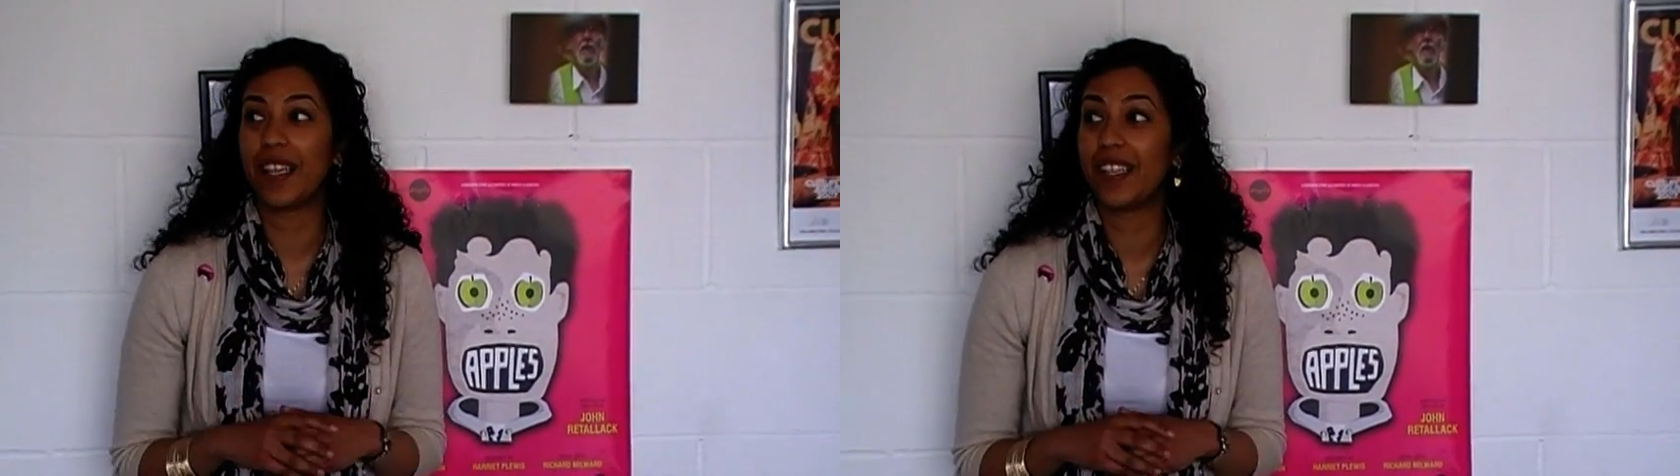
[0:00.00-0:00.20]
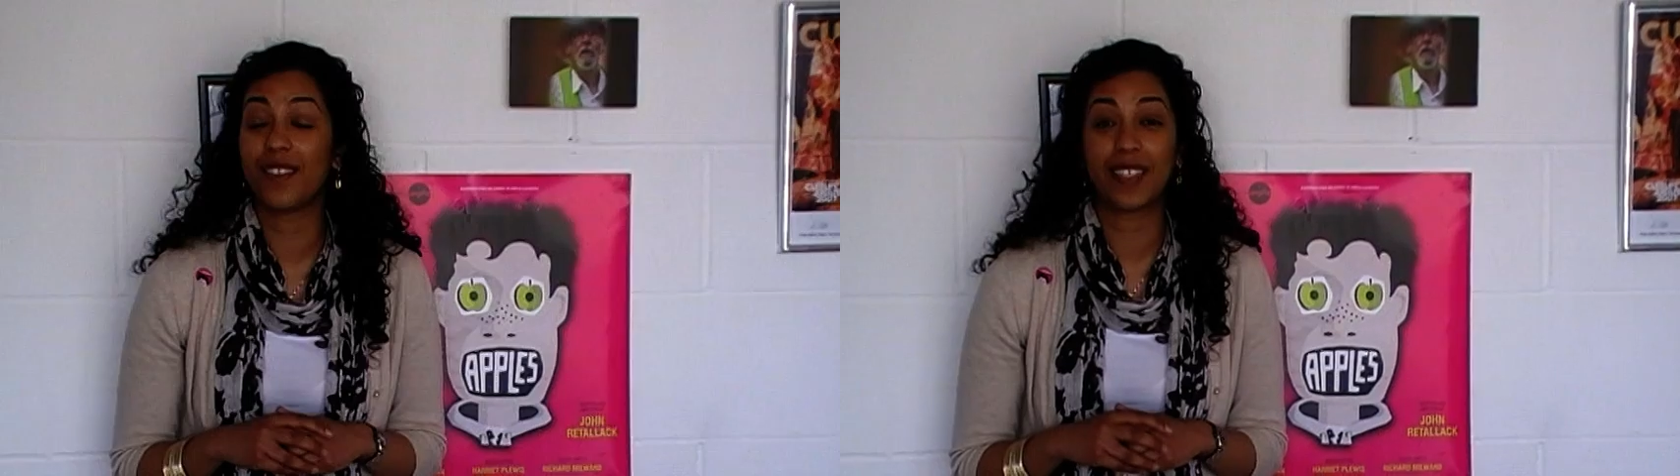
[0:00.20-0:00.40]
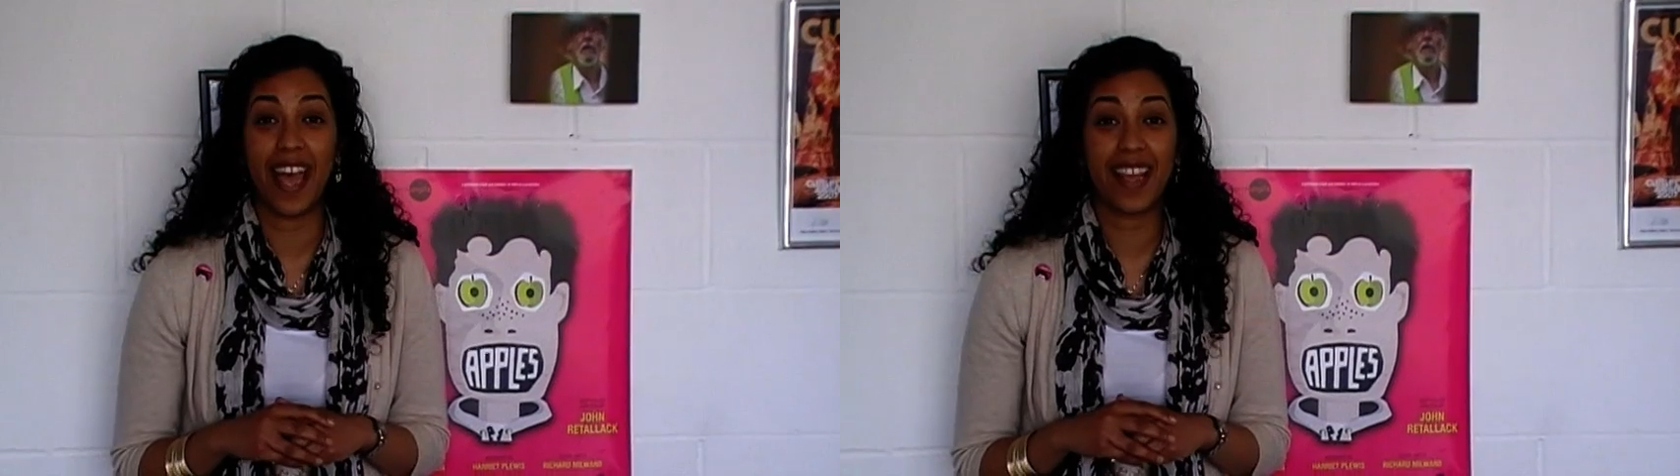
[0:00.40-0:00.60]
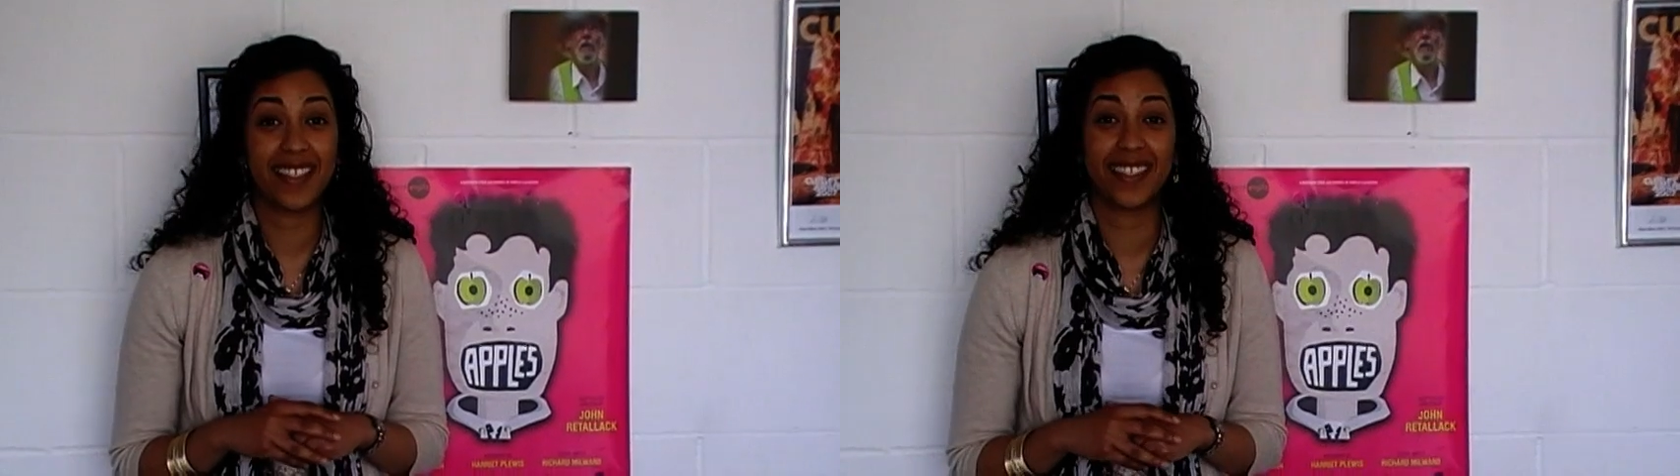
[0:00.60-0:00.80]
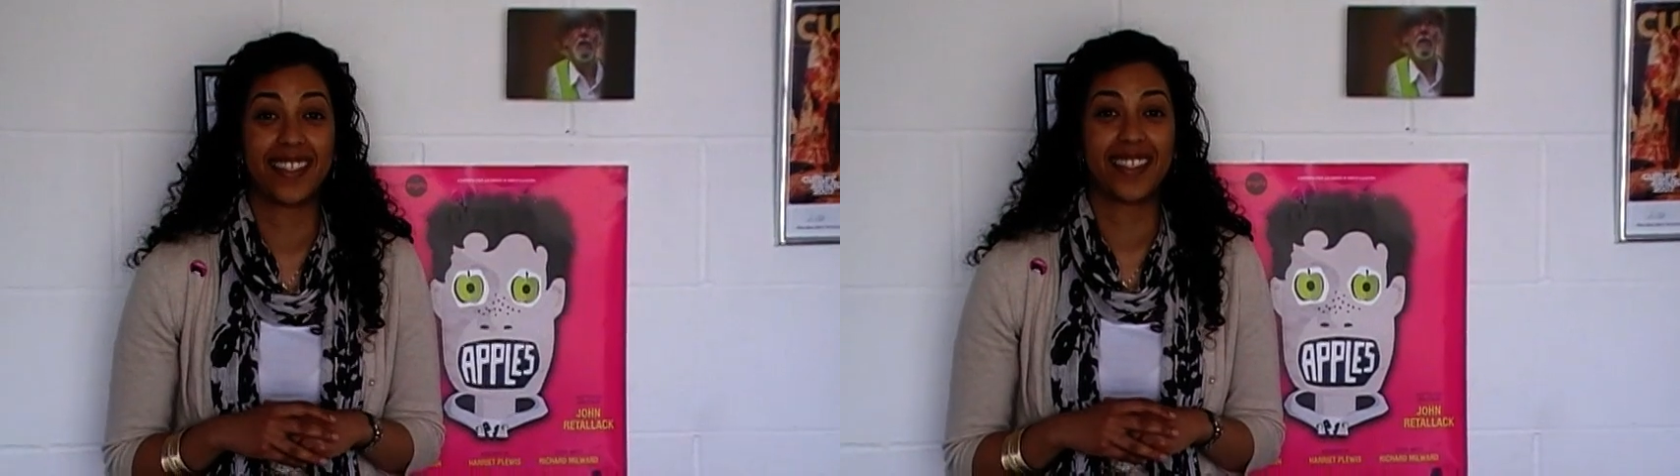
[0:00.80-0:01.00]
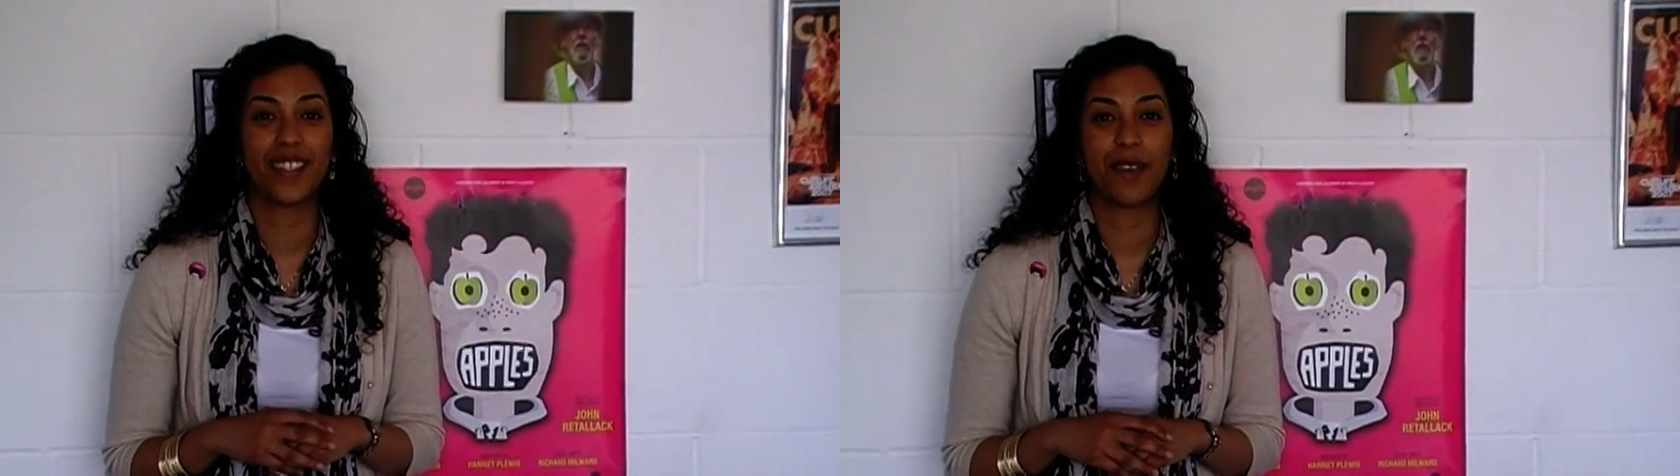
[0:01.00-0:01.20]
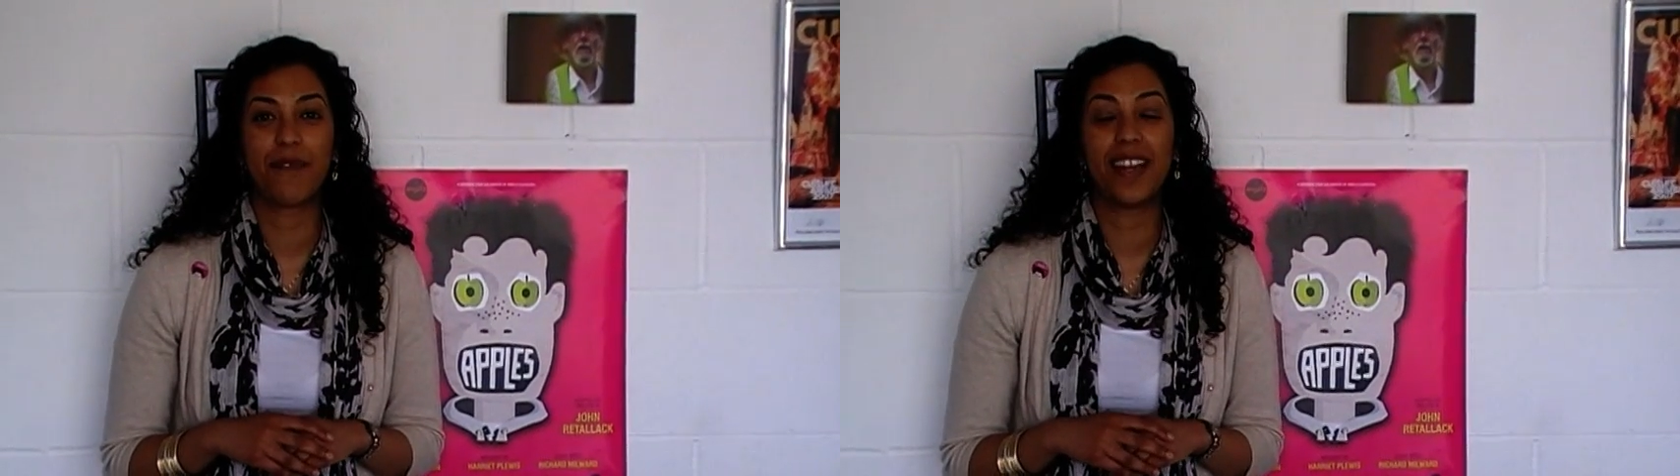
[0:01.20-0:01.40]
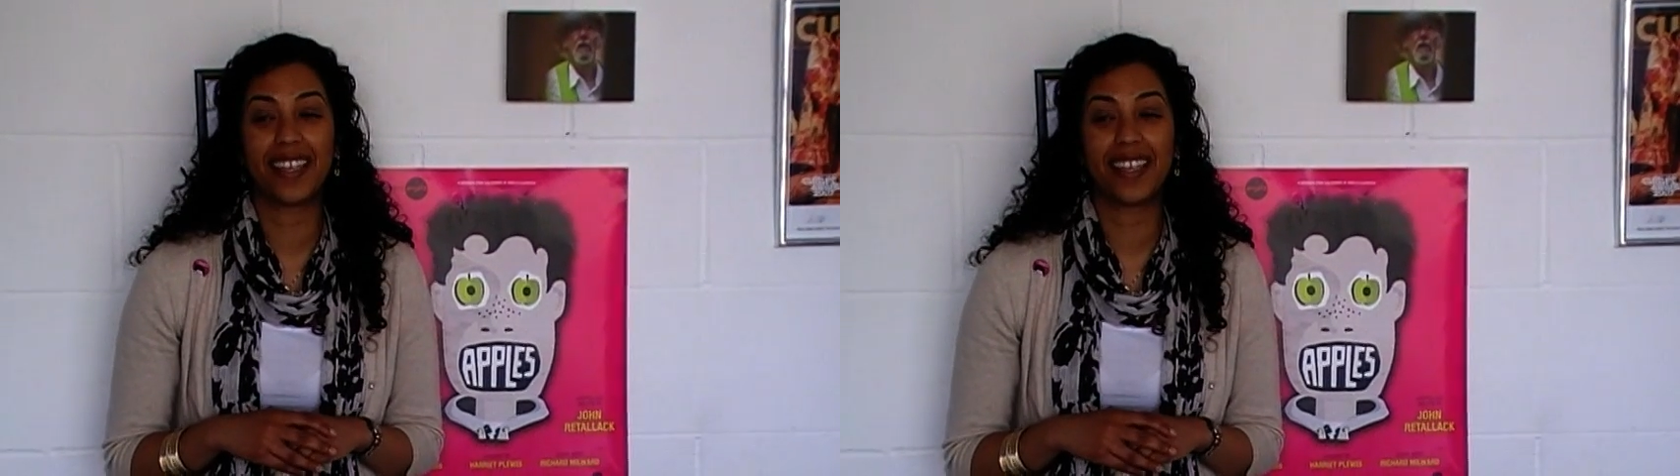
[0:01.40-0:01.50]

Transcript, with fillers: It looks excellent. So I'm really